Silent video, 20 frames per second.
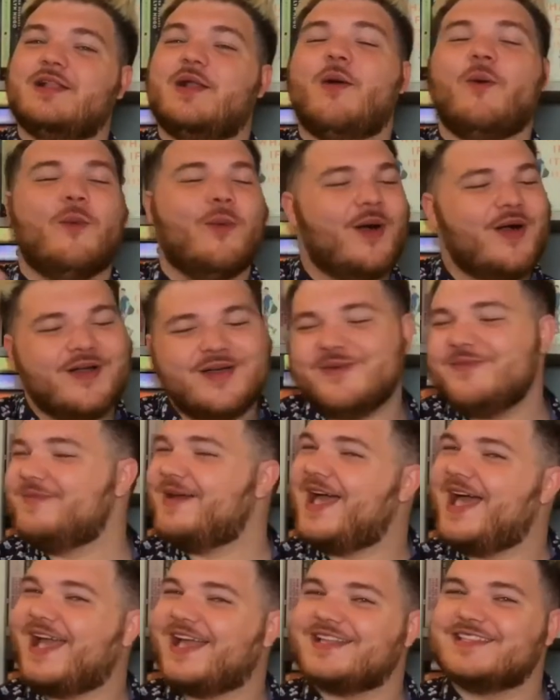Welcome
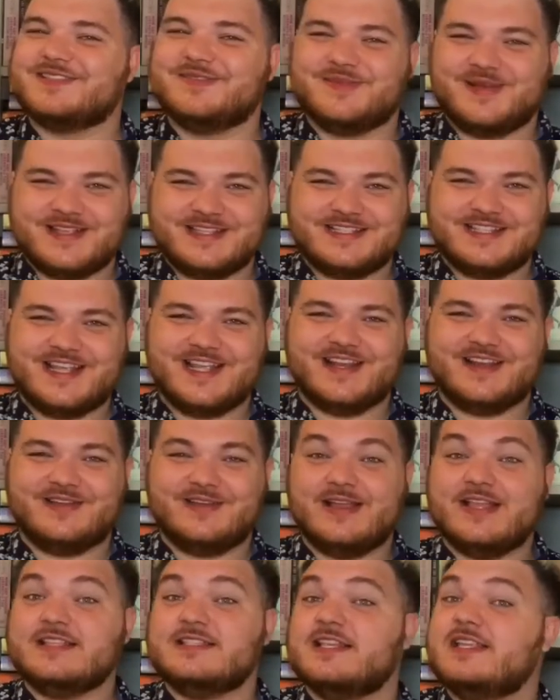back to my channel.
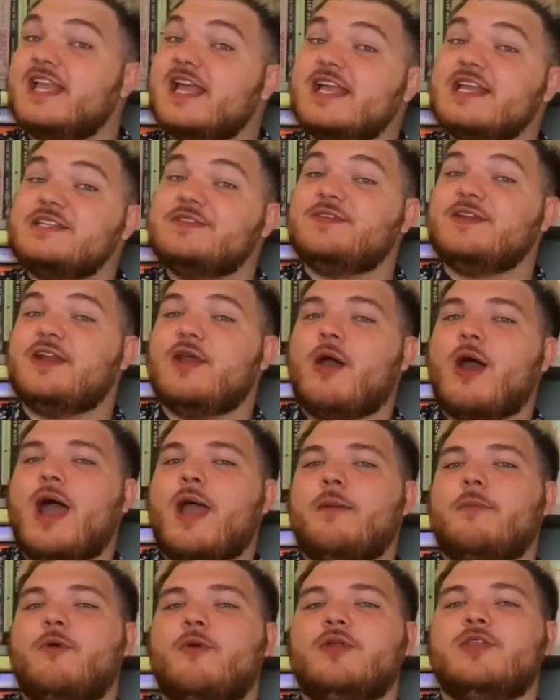In today's video,
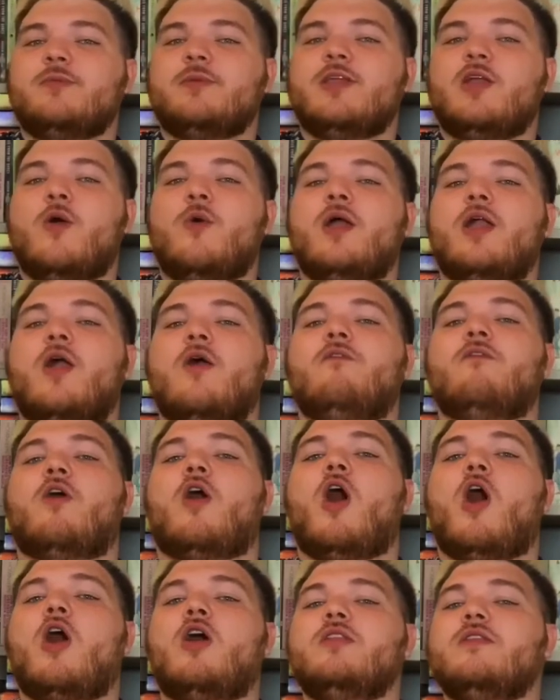I'm going to be going over
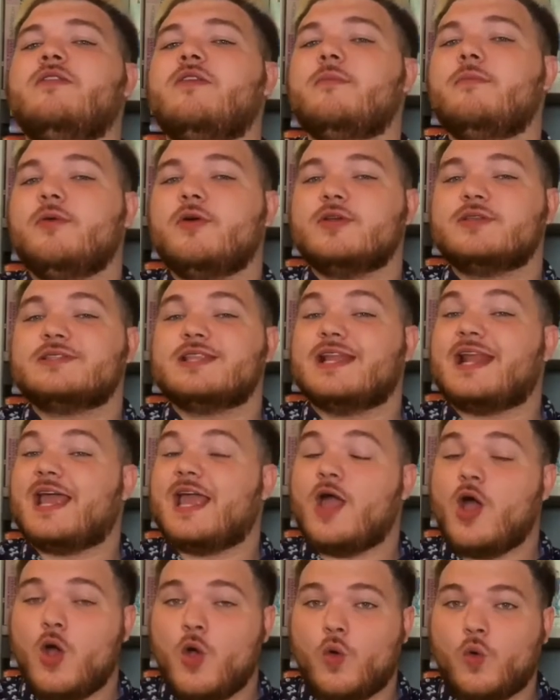all of the books that
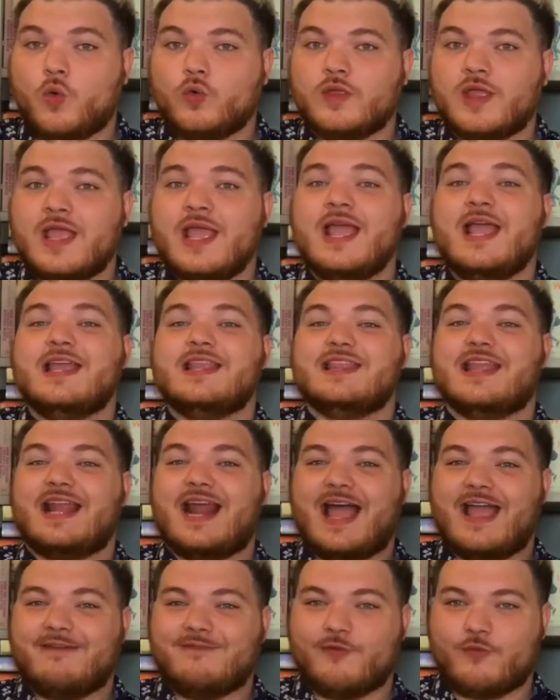I own that
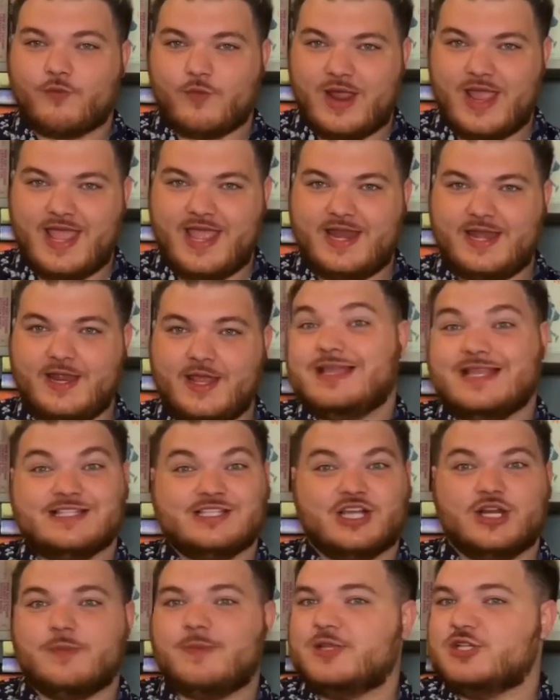I've read. It's
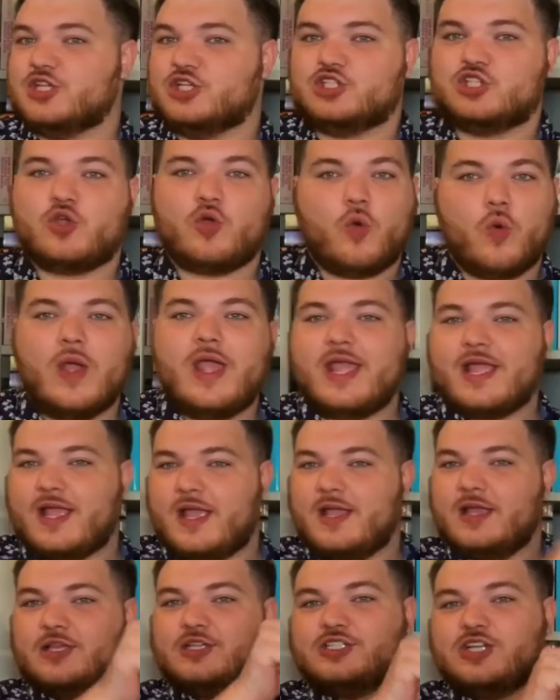going to be just quick
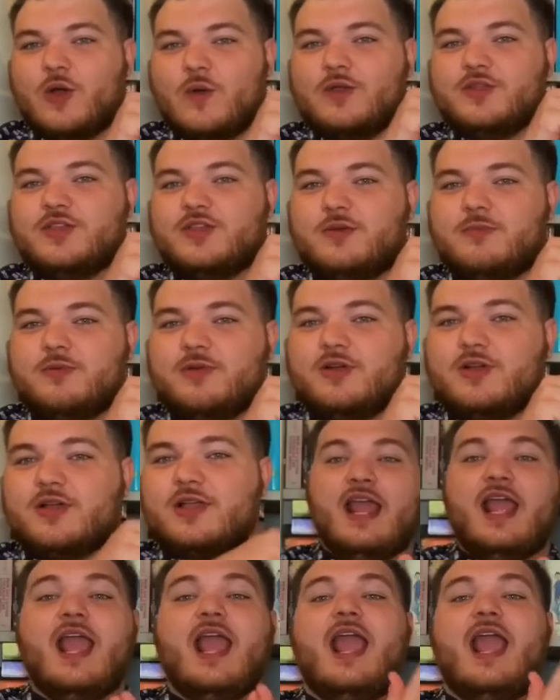showing you the book.